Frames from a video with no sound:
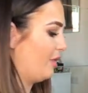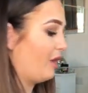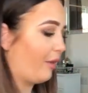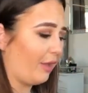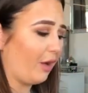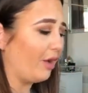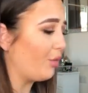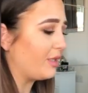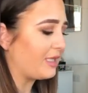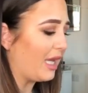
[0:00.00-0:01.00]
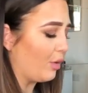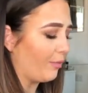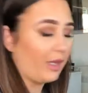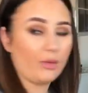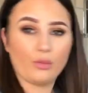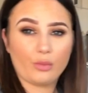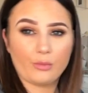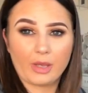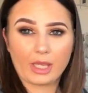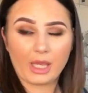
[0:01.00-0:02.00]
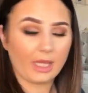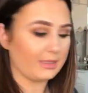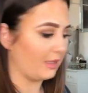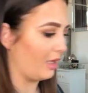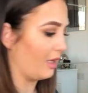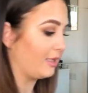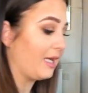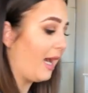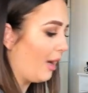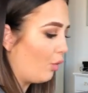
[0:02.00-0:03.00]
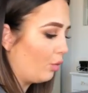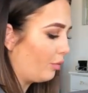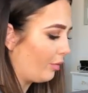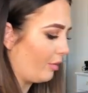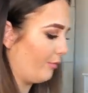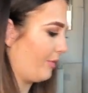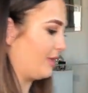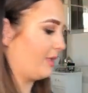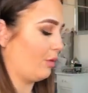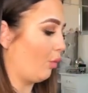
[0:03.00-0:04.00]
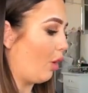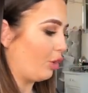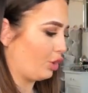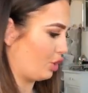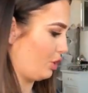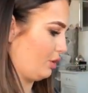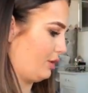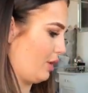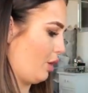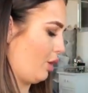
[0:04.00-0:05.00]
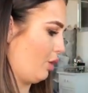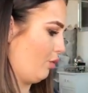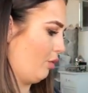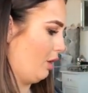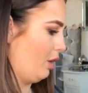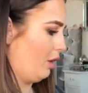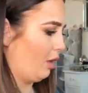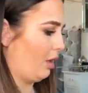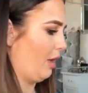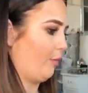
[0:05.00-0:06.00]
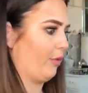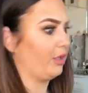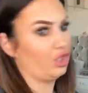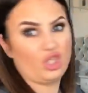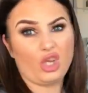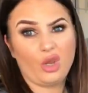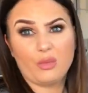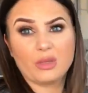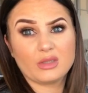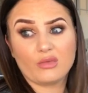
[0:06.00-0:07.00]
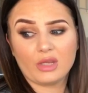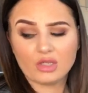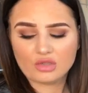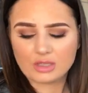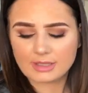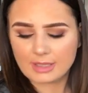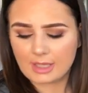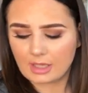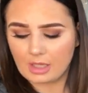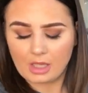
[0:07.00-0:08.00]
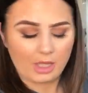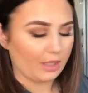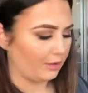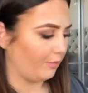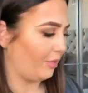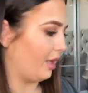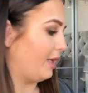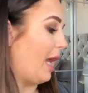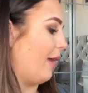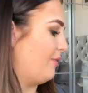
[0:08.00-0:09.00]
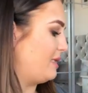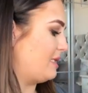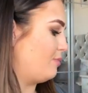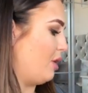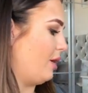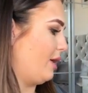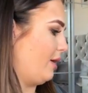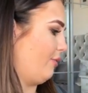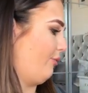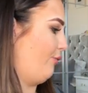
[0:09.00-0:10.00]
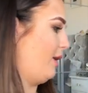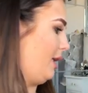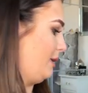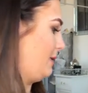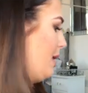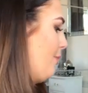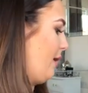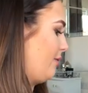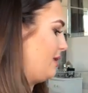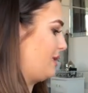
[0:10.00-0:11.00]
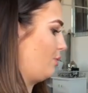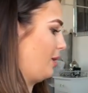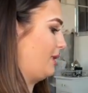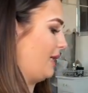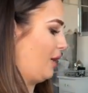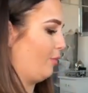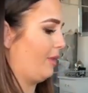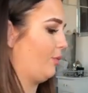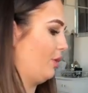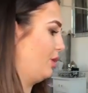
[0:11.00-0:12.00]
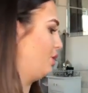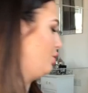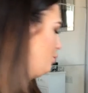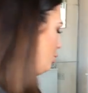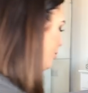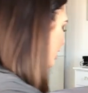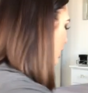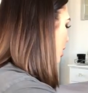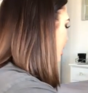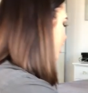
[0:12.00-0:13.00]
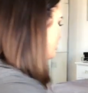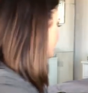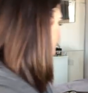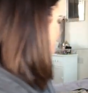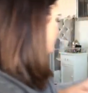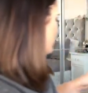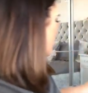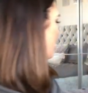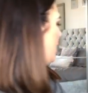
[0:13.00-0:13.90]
Another thing I always take with me with my kit is a towel that's in the wash, so I haven't got that to show, but it's not really interesting. But yeah, this is my freelance kit bag. This is what I take with me when I do all my clients.